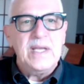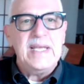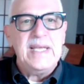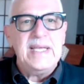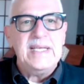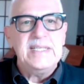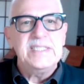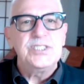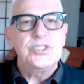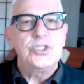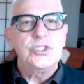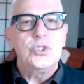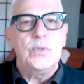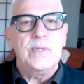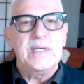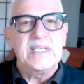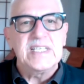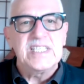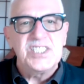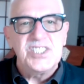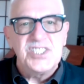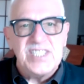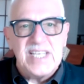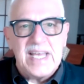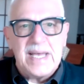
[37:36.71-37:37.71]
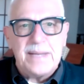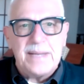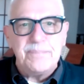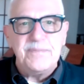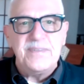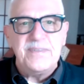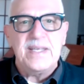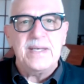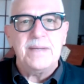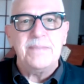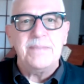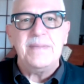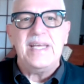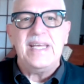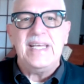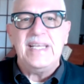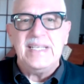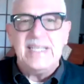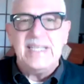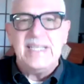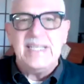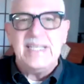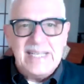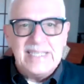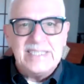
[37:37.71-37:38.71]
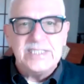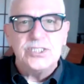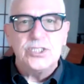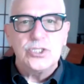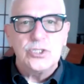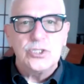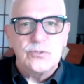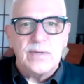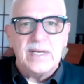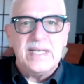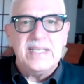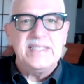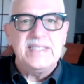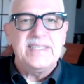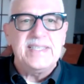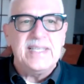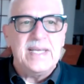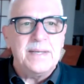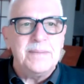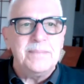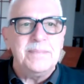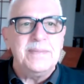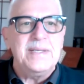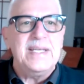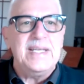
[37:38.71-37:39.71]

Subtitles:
is to accept them and integrate them